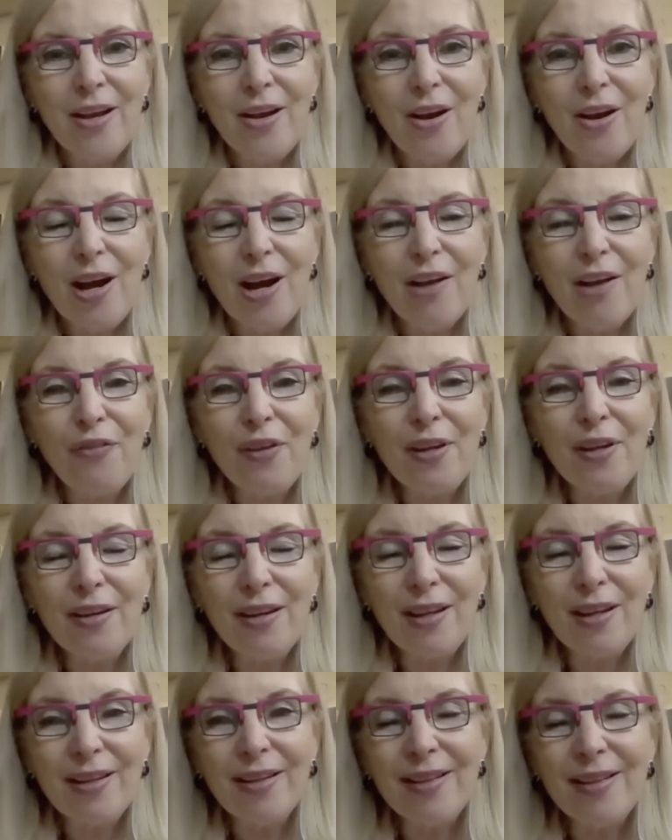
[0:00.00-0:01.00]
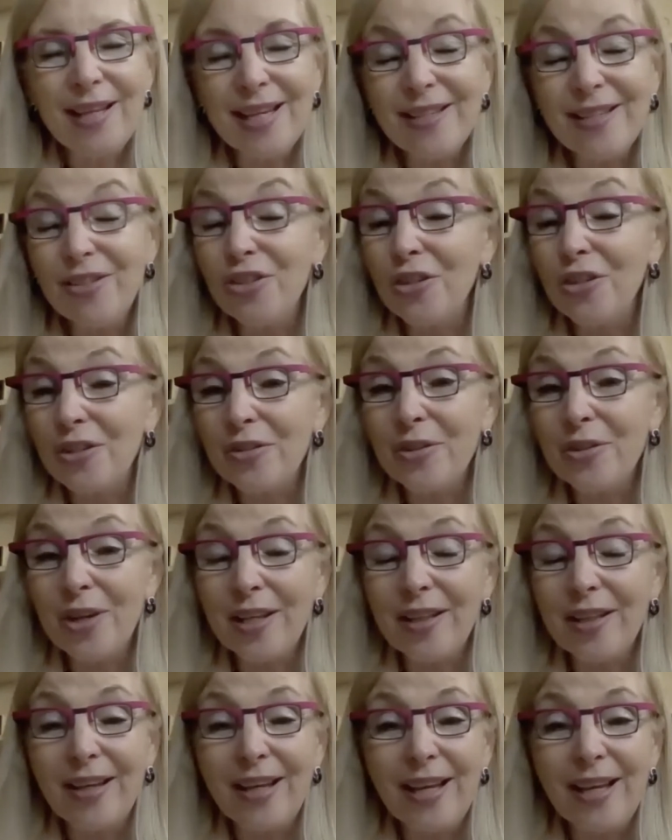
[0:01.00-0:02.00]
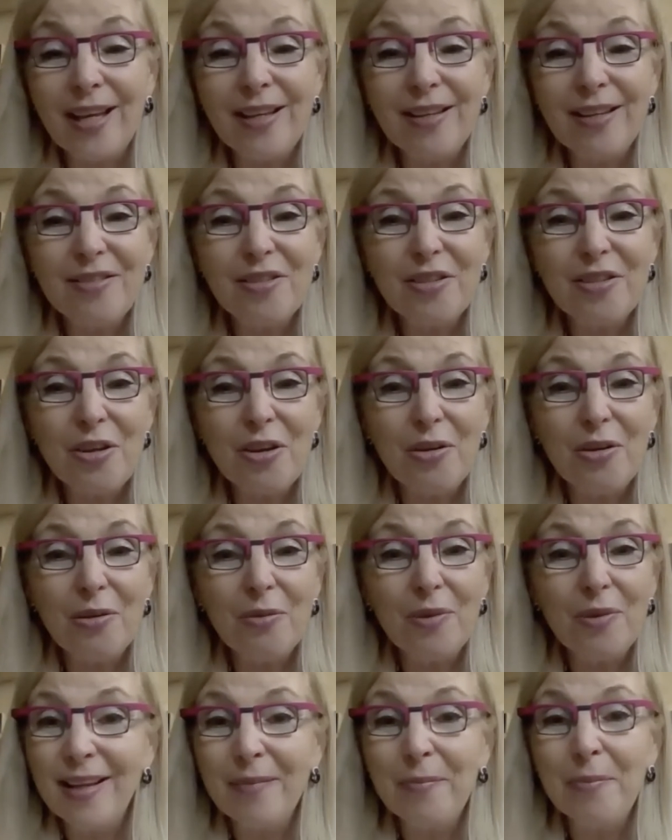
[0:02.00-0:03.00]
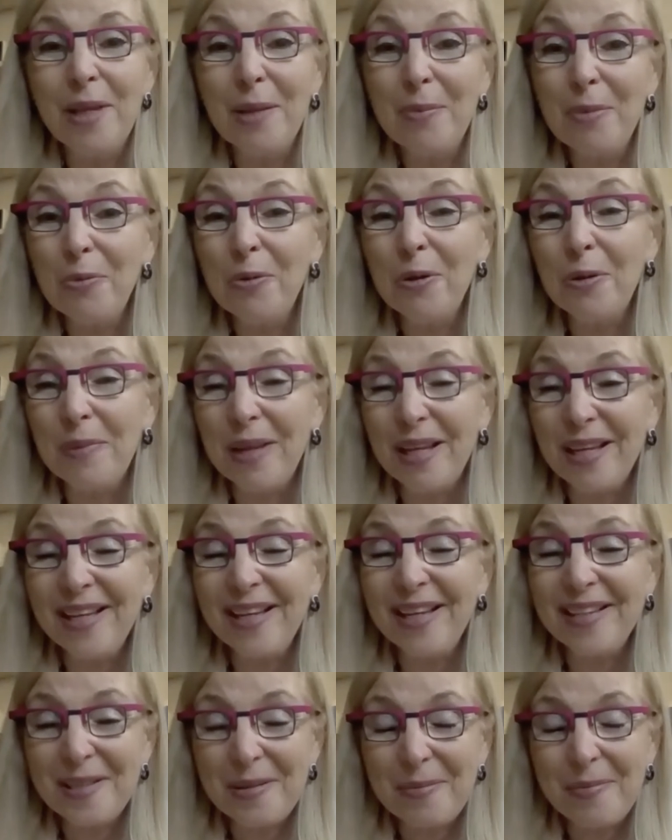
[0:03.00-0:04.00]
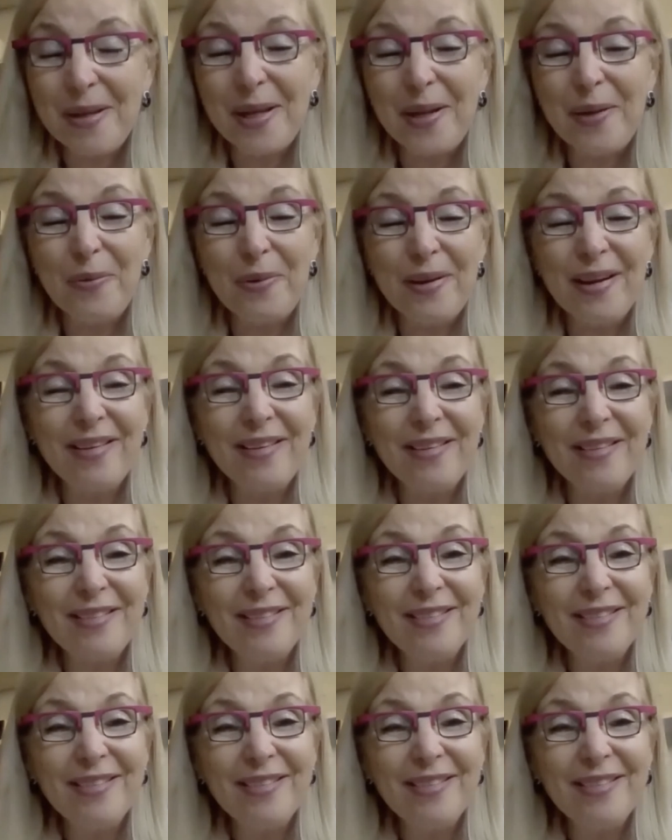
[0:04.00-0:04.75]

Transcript: often that's just not the case. So maybe we're making some headway.